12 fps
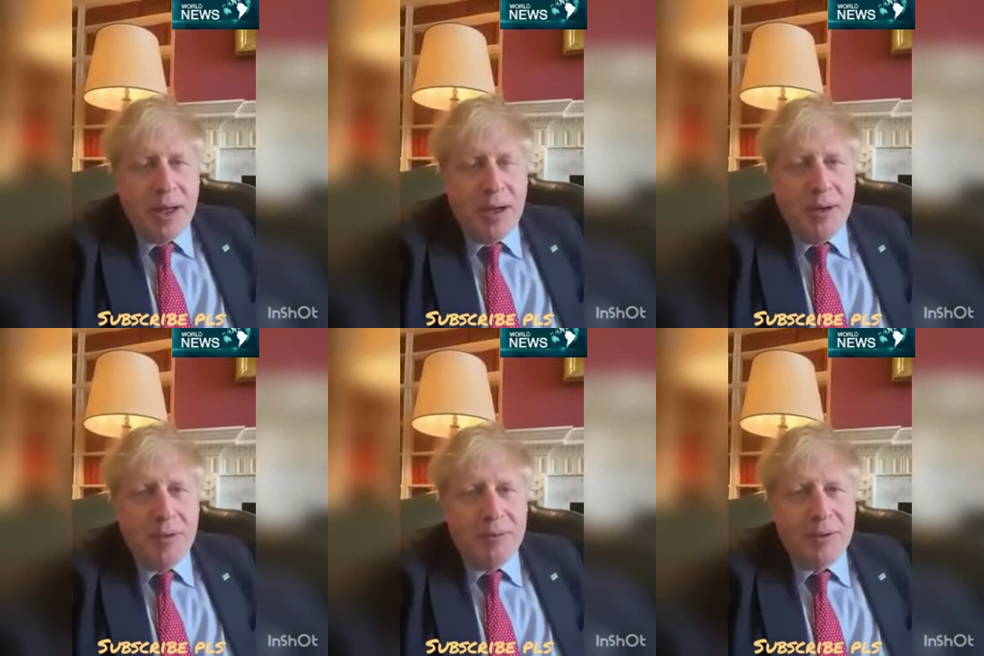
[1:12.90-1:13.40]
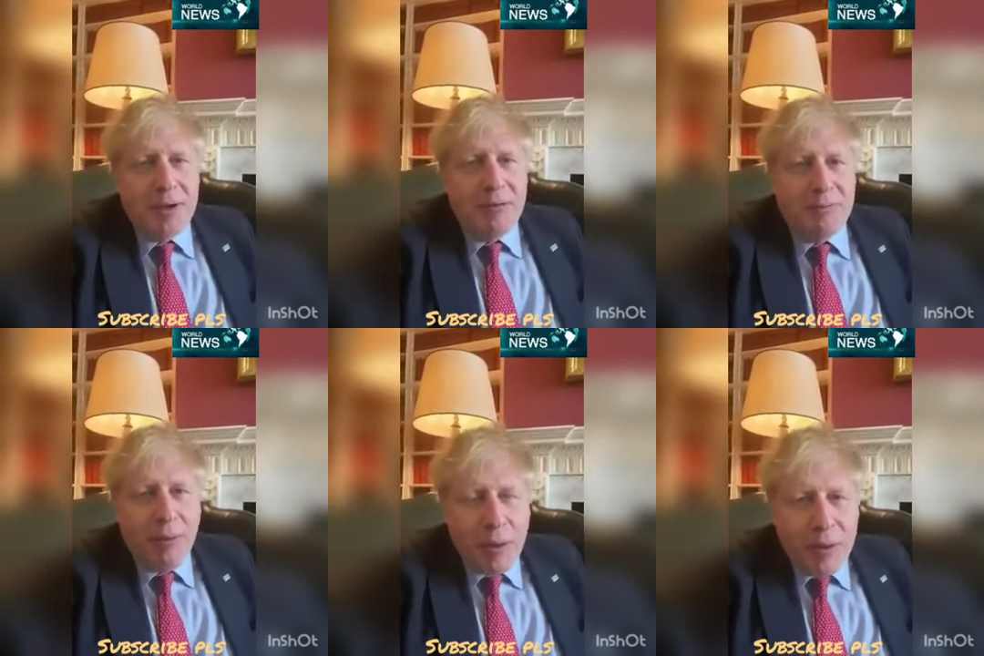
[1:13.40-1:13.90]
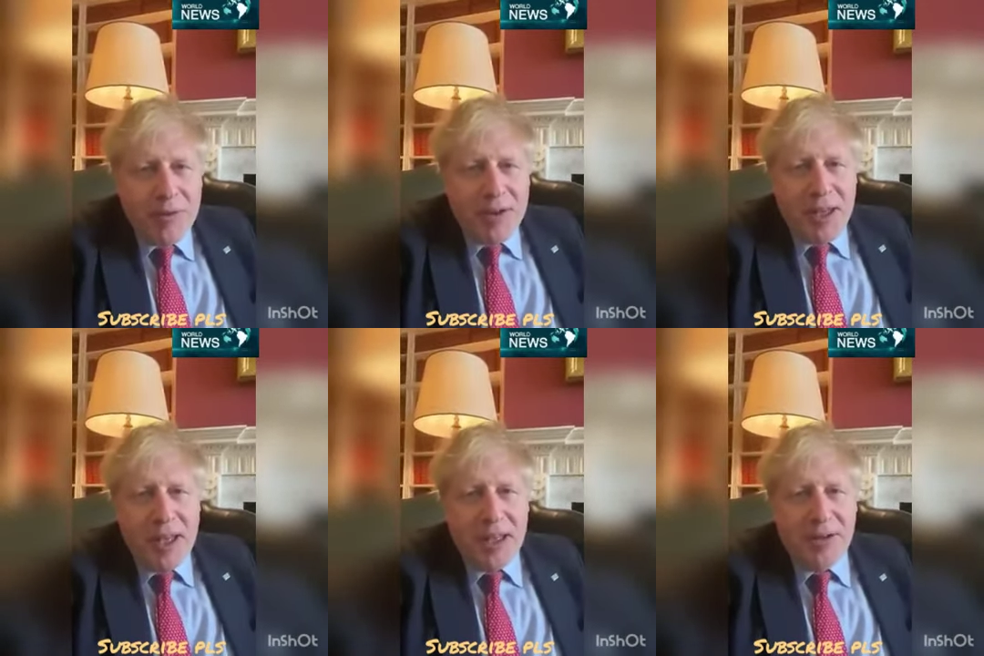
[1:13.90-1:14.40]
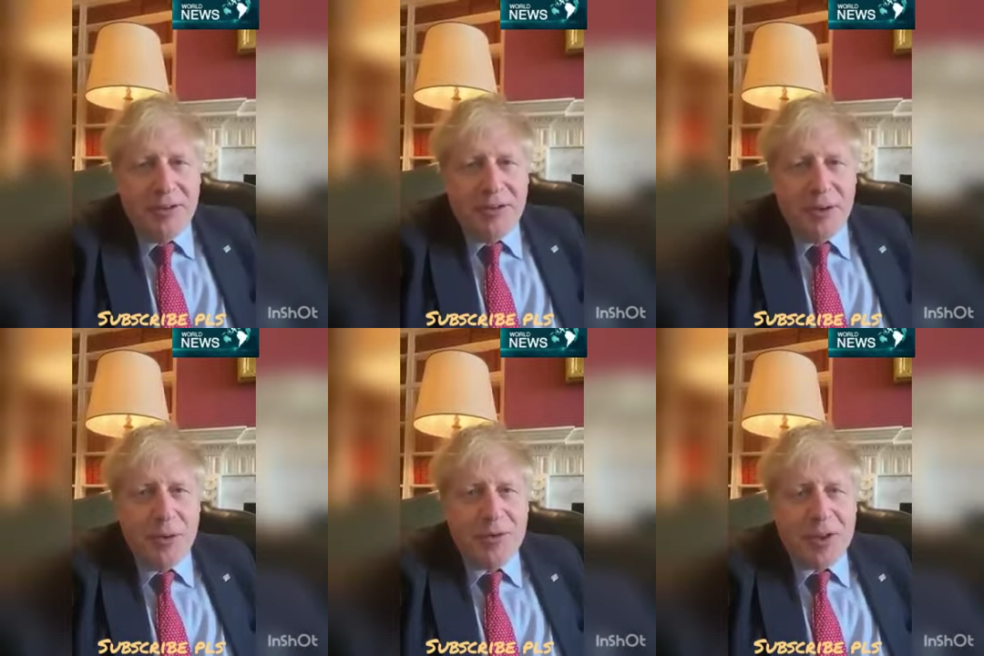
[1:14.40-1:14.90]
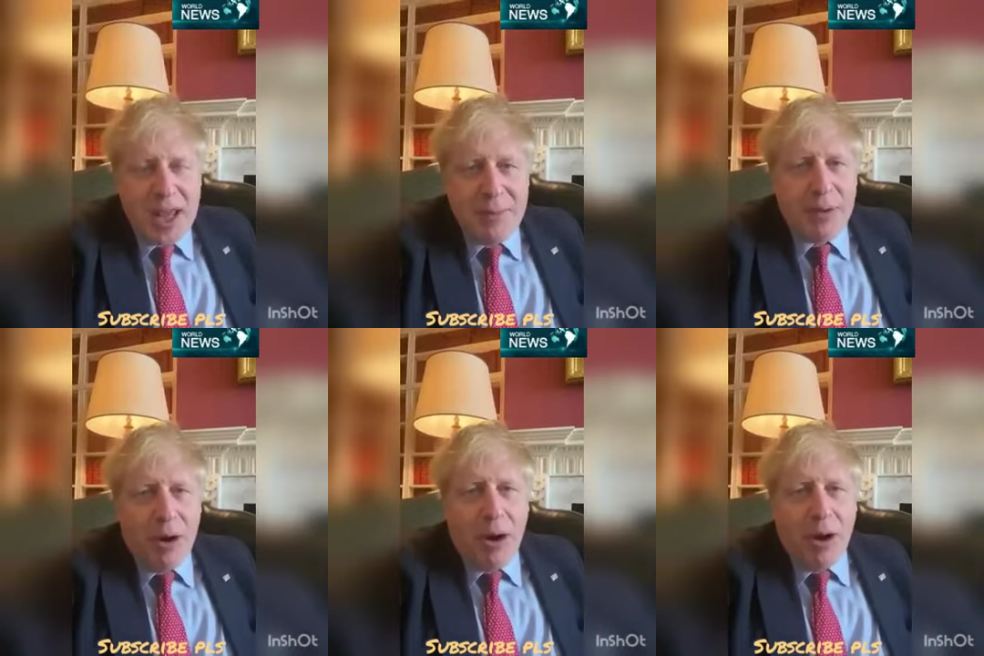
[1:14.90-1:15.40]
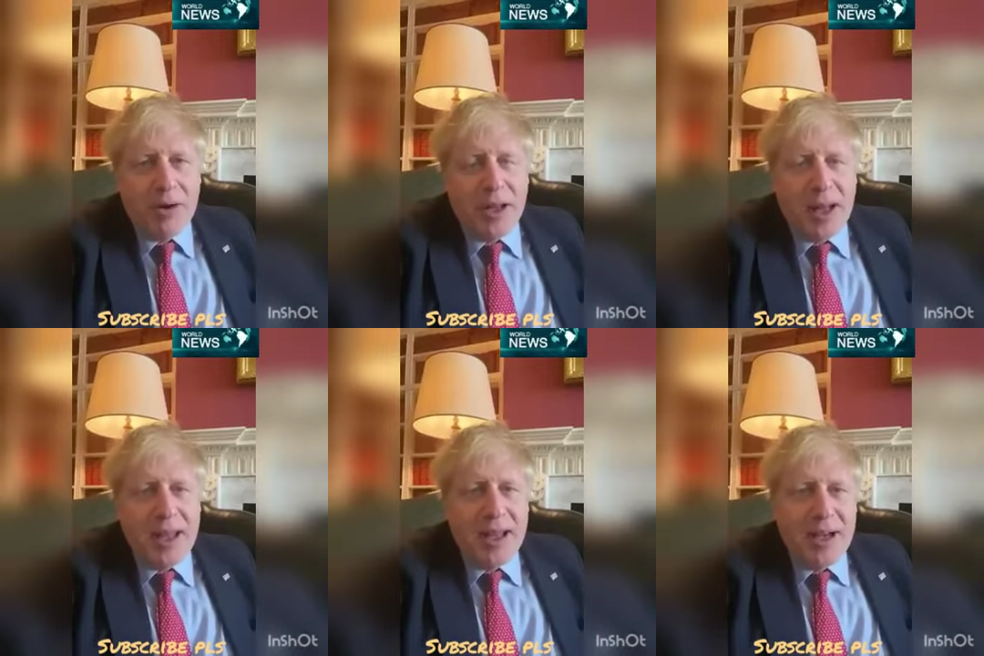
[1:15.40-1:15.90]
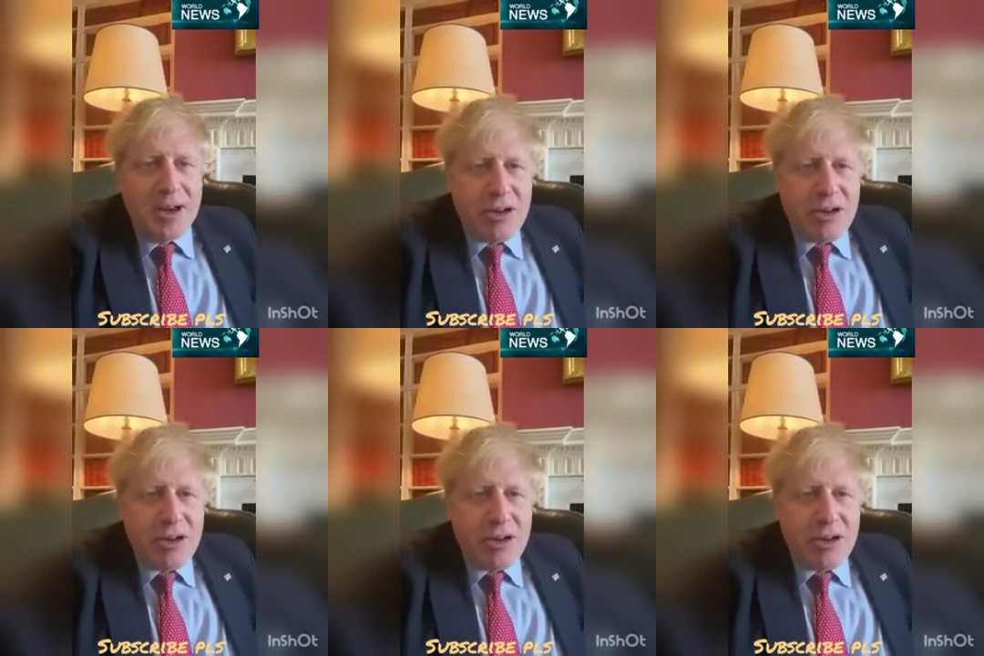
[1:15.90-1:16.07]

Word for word: have volunteered to take part in a